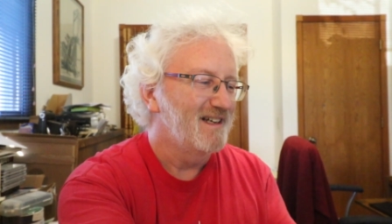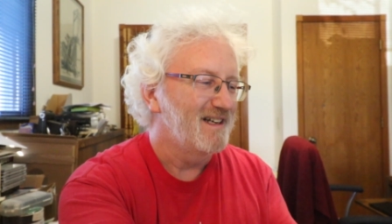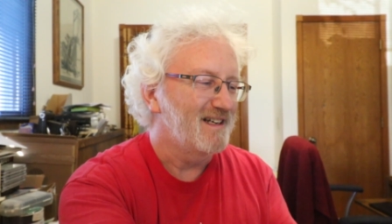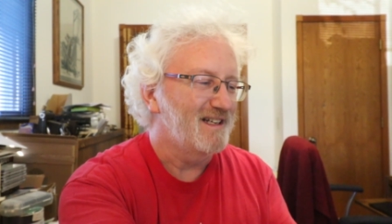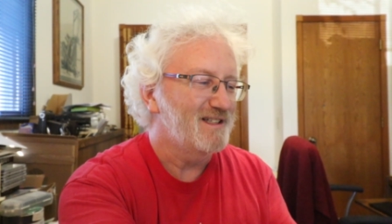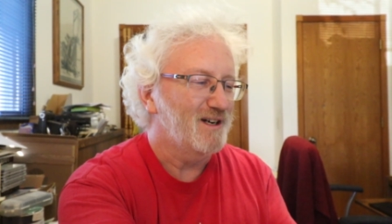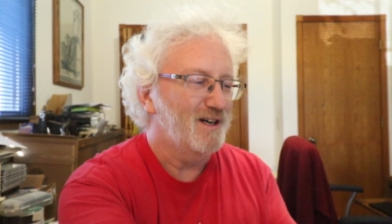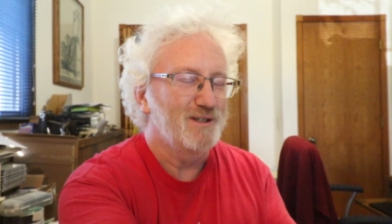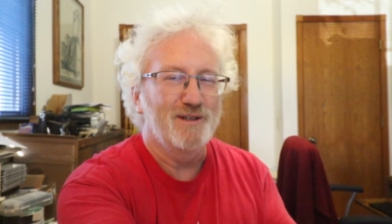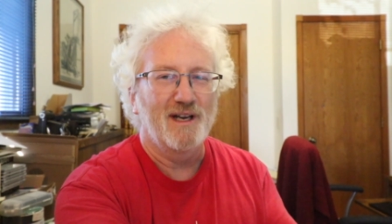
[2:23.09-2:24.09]
And that's a
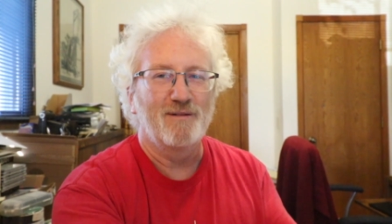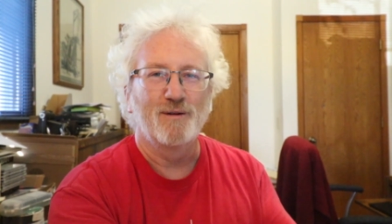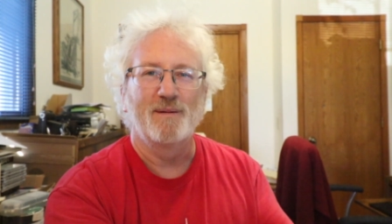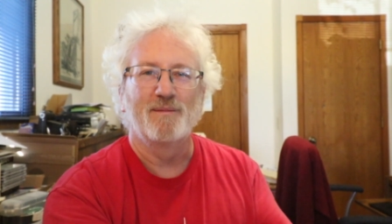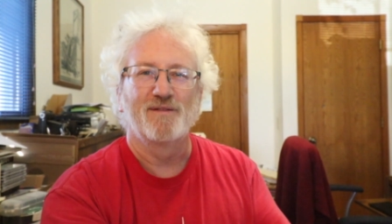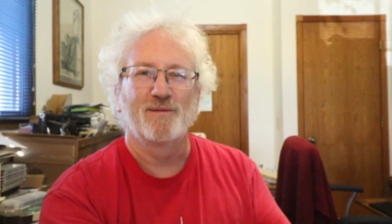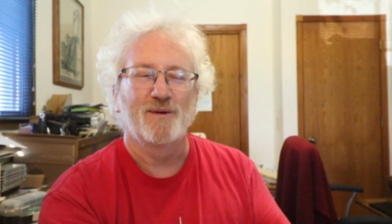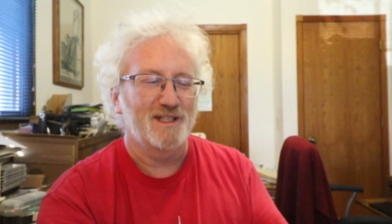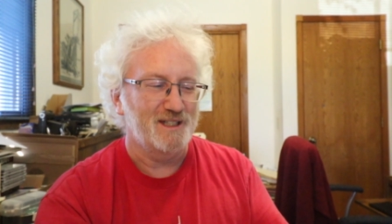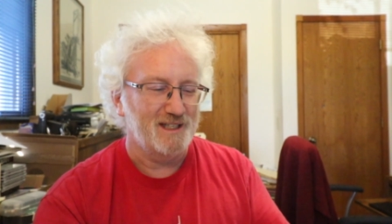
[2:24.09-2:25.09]
cartoon I remember from
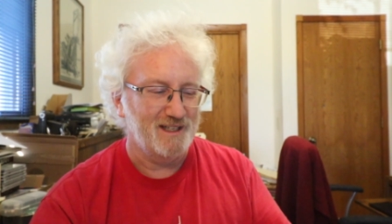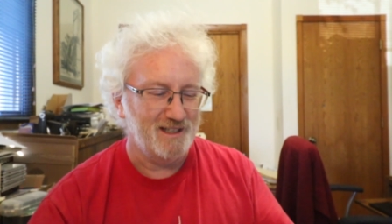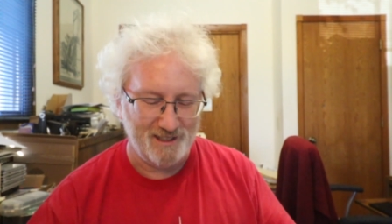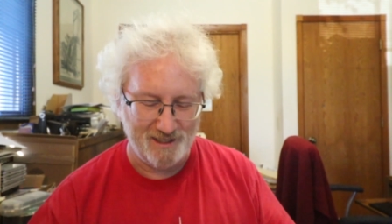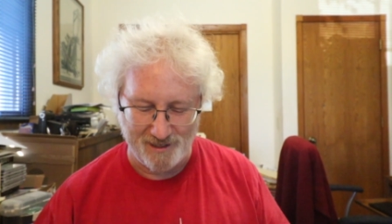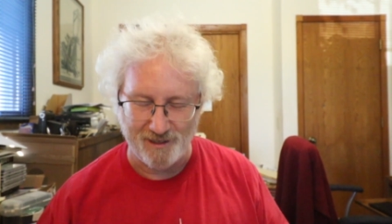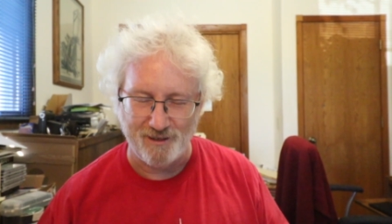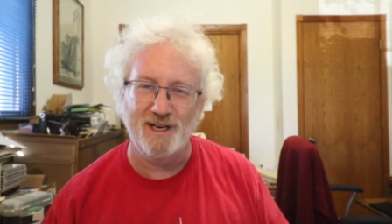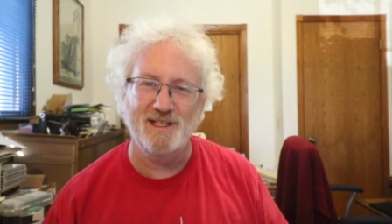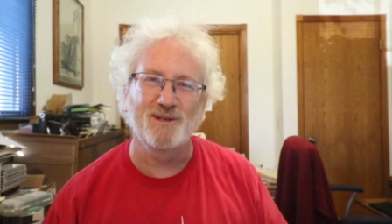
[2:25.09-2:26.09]
watching in uh,
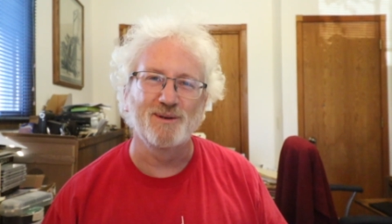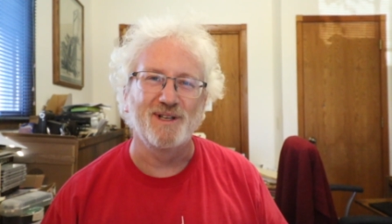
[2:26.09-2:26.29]
grade school.